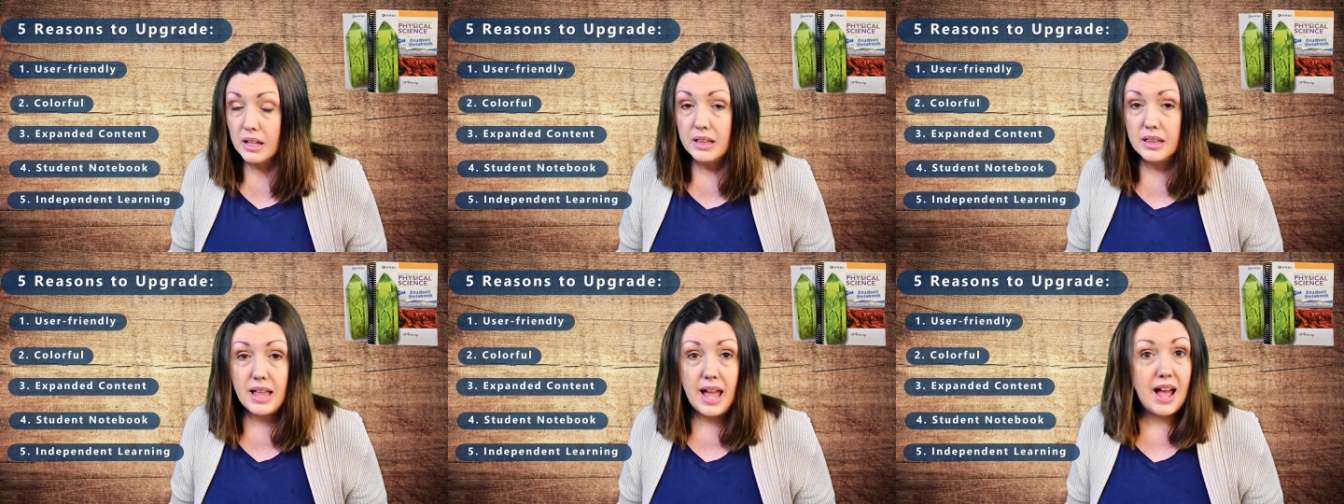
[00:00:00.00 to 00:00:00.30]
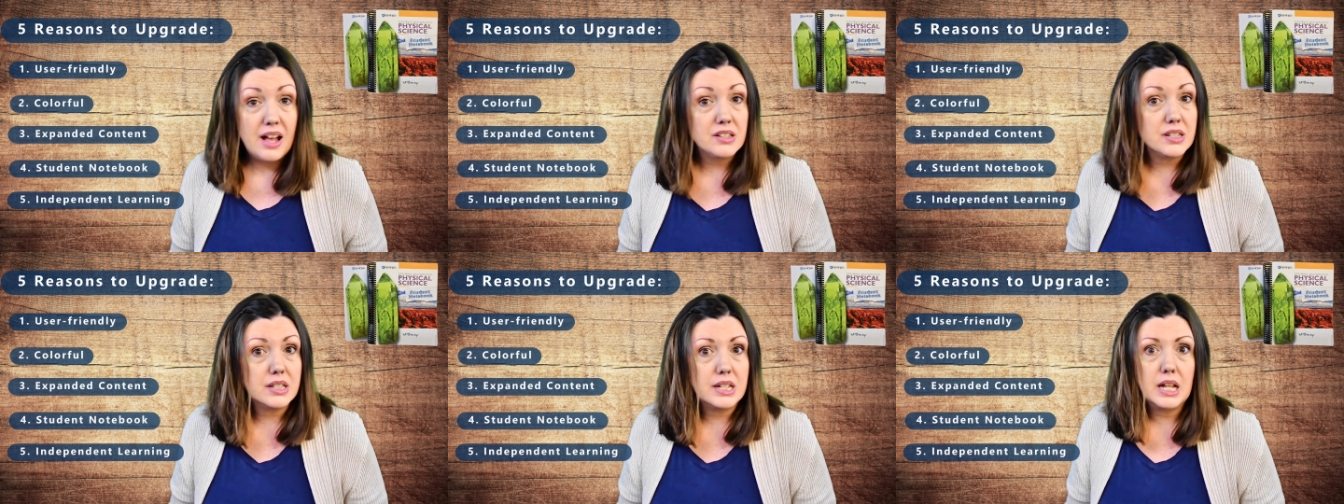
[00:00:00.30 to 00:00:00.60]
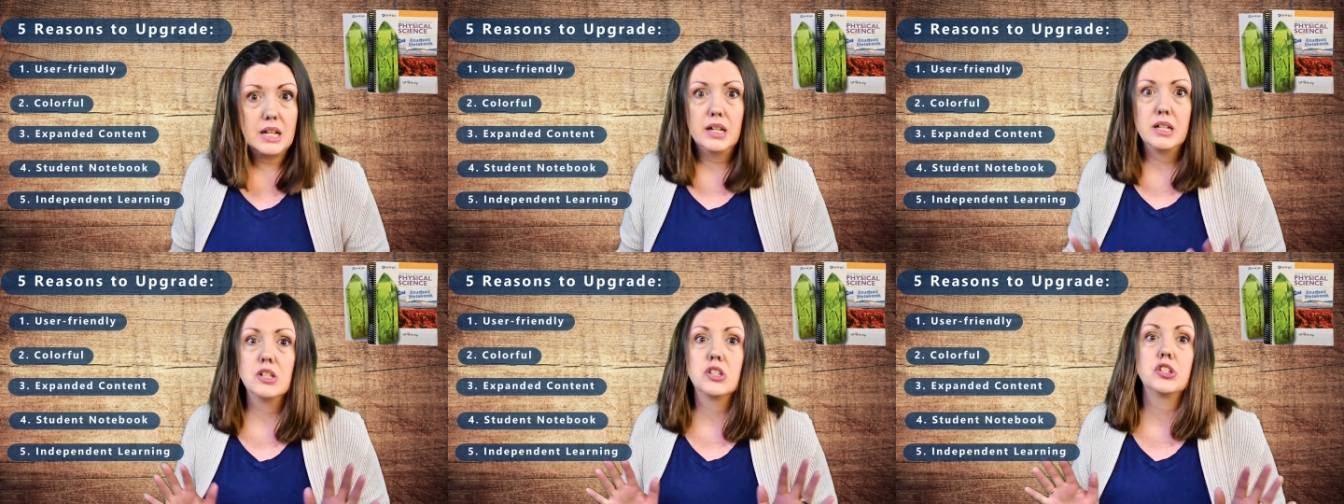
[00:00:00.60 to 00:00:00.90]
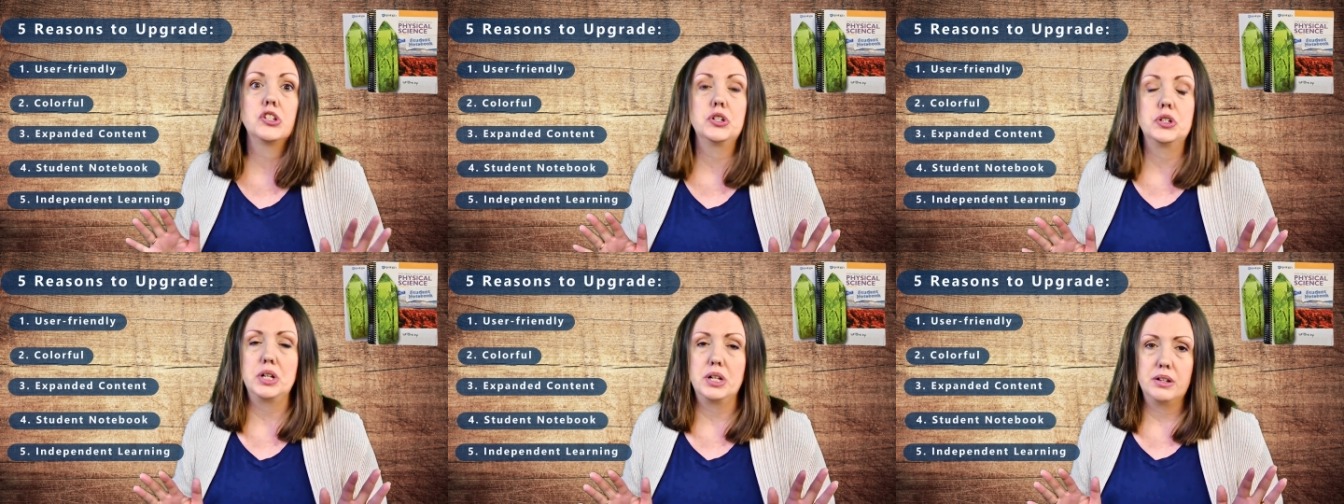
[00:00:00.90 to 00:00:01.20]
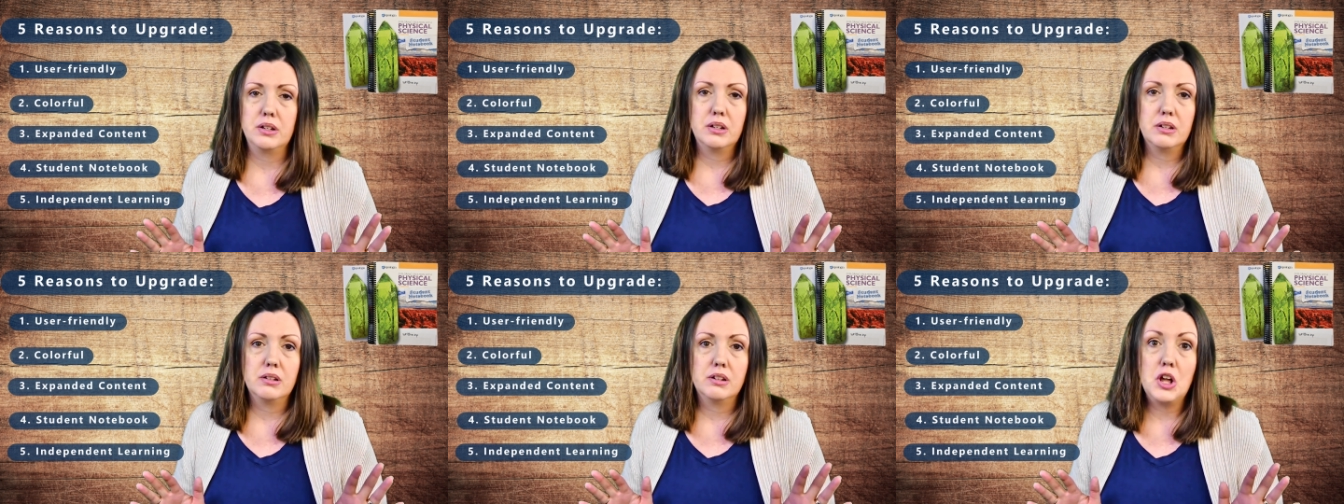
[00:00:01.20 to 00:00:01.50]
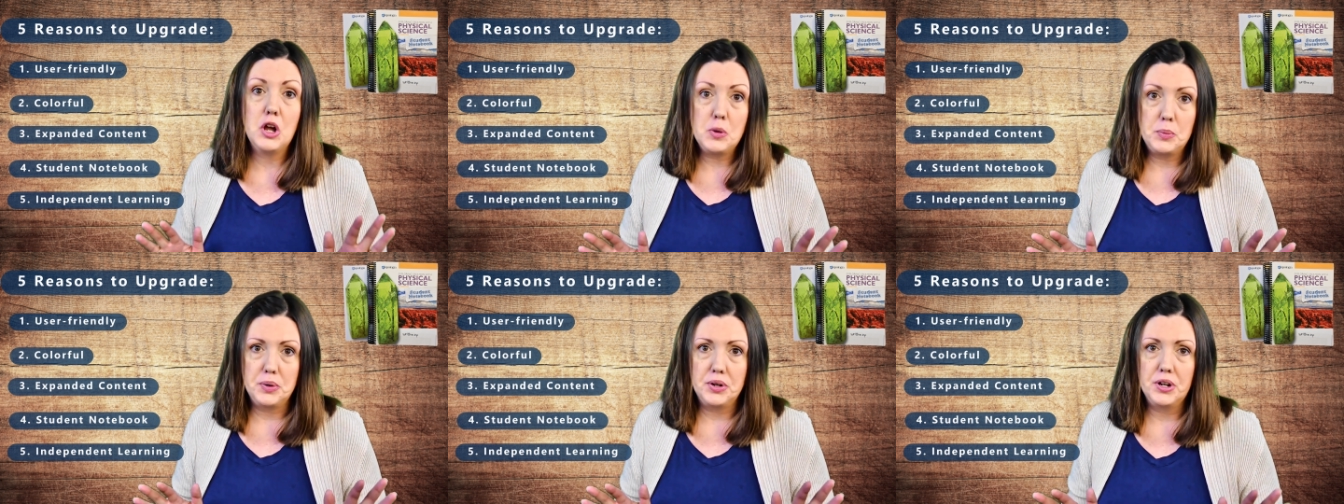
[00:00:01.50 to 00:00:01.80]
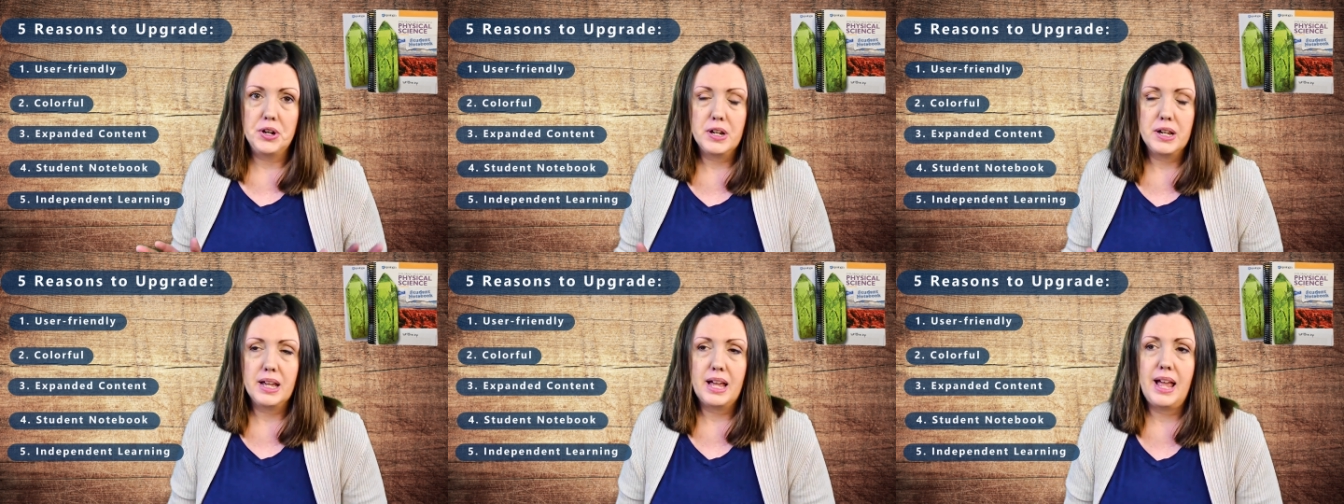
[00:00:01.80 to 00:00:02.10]
the outstanding student
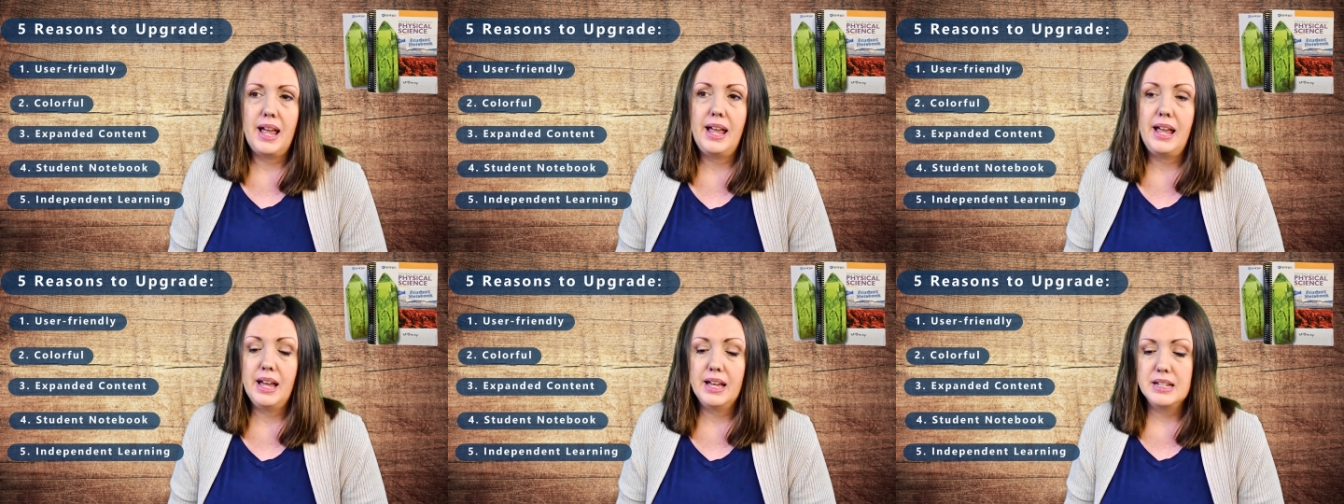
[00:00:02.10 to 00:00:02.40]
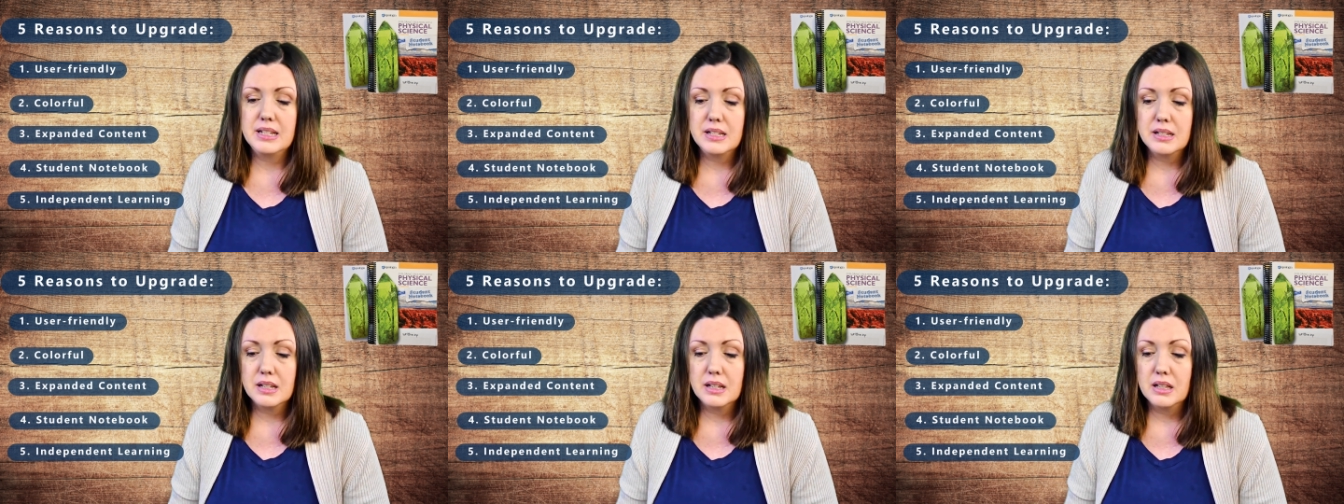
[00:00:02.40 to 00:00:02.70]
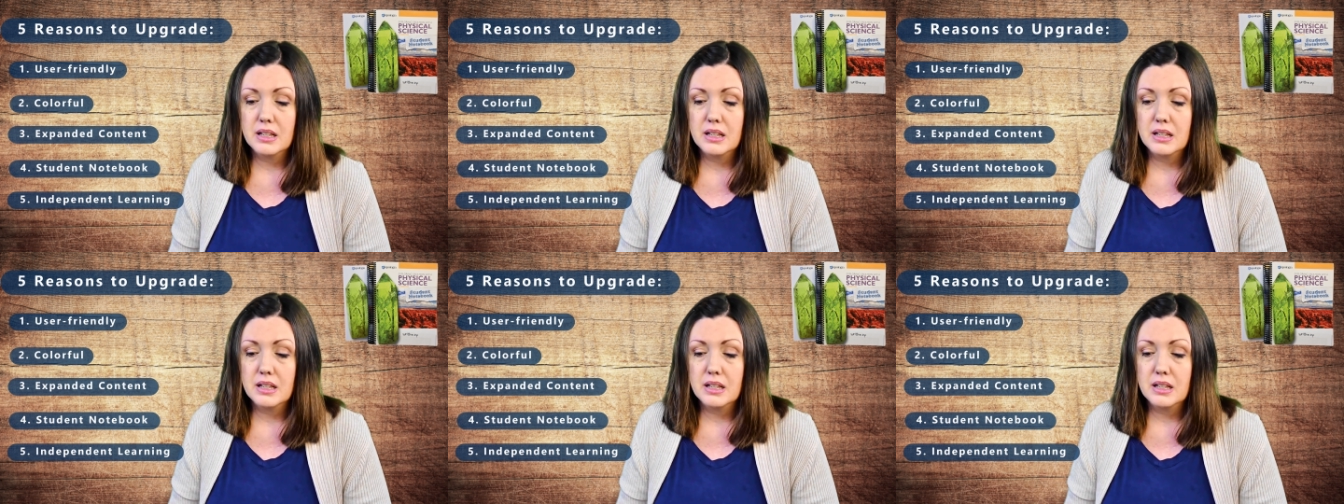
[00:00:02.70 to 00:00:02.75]
notebook, and